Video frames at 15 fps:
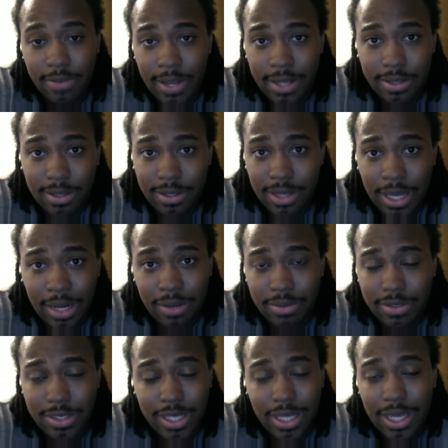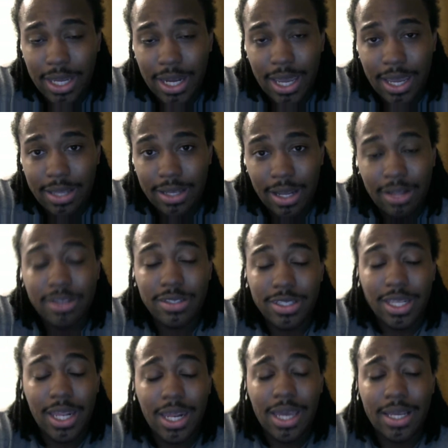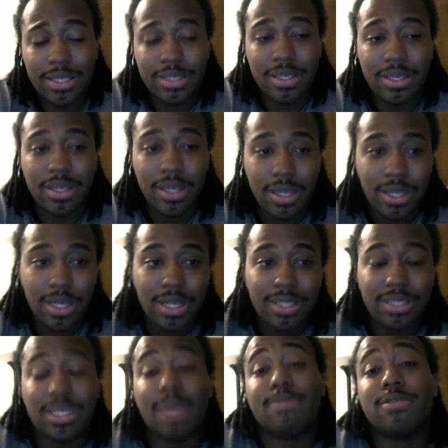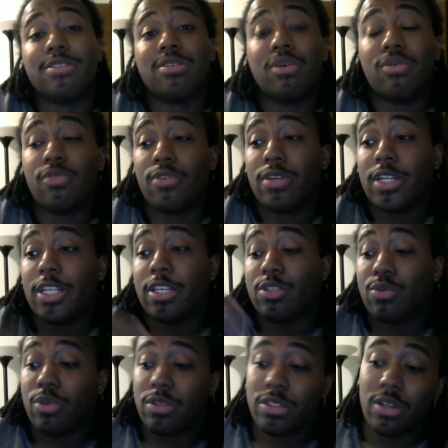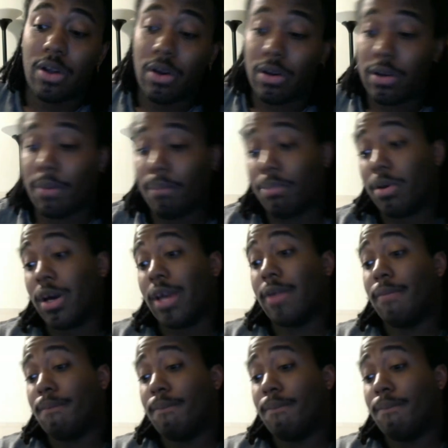I I don't see that as I only see that as a stepping stone for Dressrosa art, but